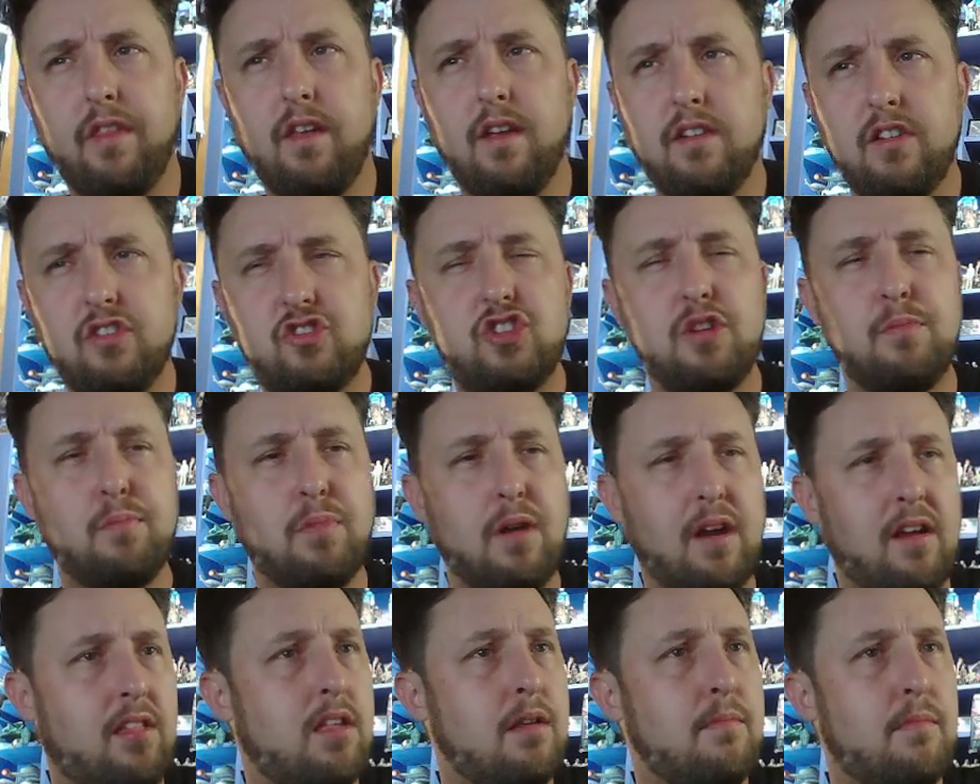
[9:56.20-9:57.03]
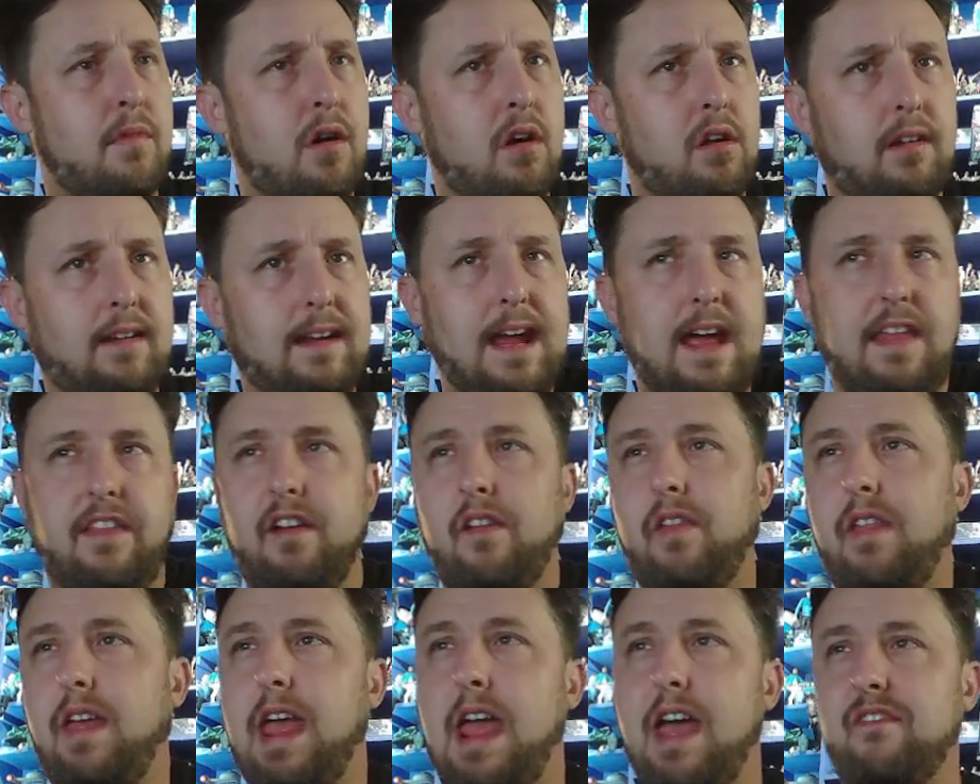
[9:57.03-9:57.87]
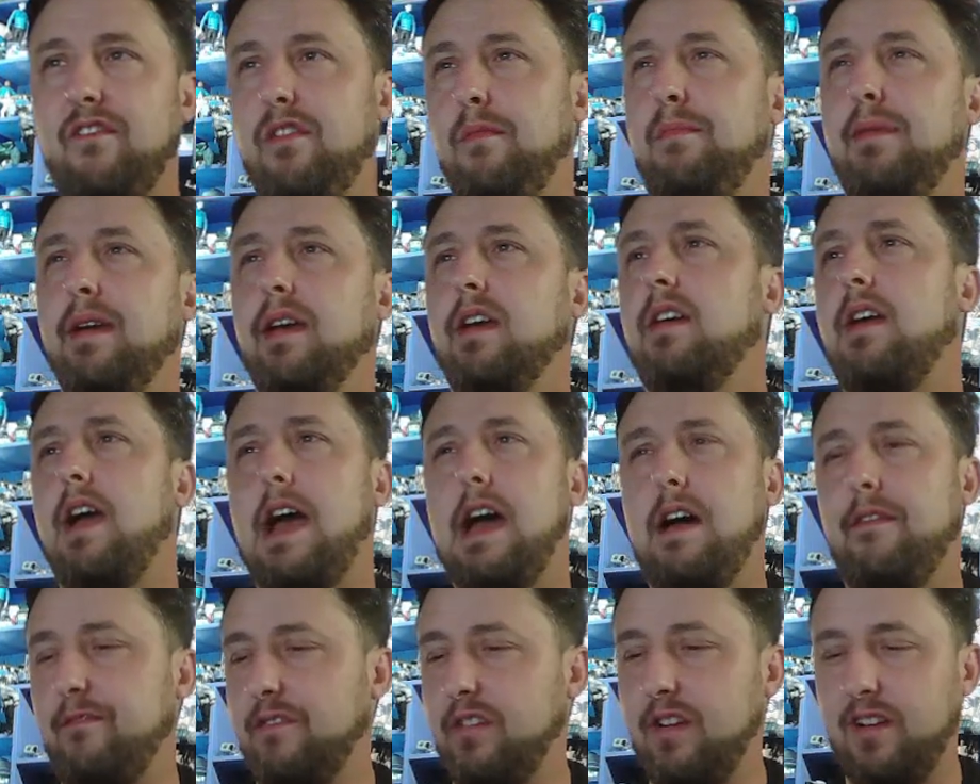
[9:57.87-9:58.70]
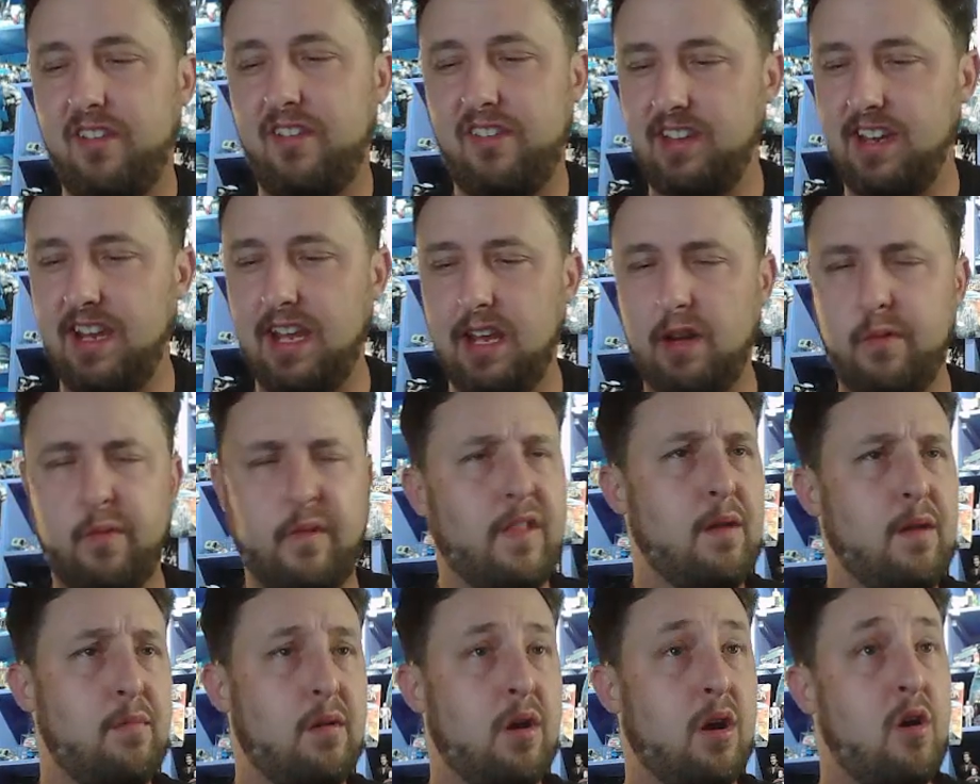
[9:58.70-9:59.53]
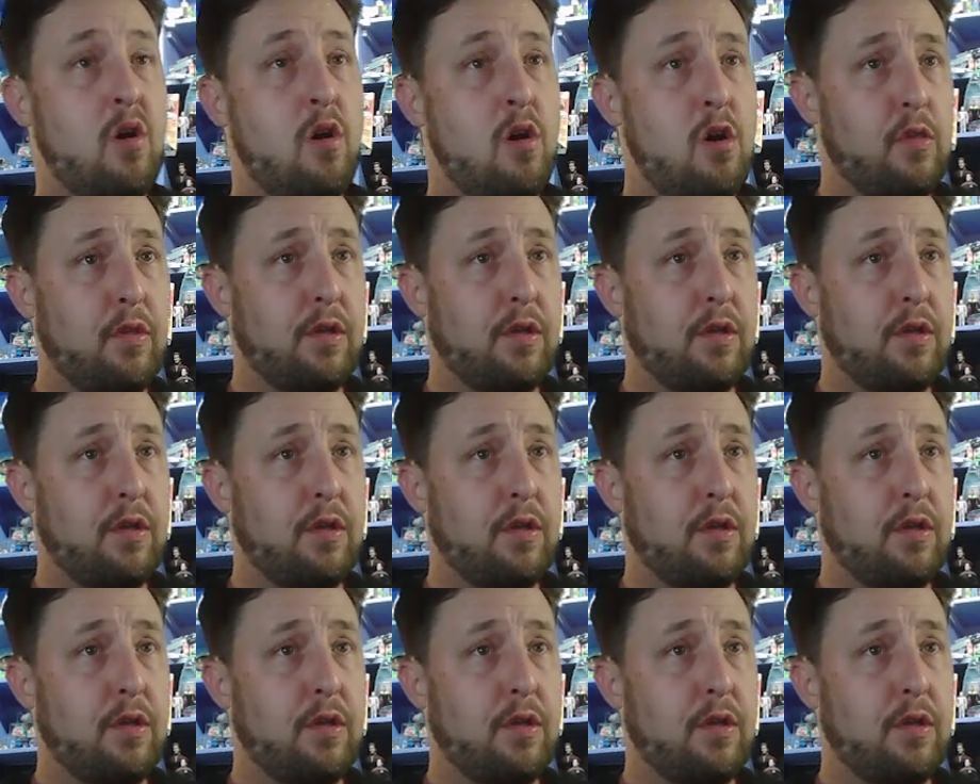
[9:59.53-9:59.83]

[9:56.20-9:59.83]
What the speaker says: she brings them all together. They have a big conference scene where they bring all the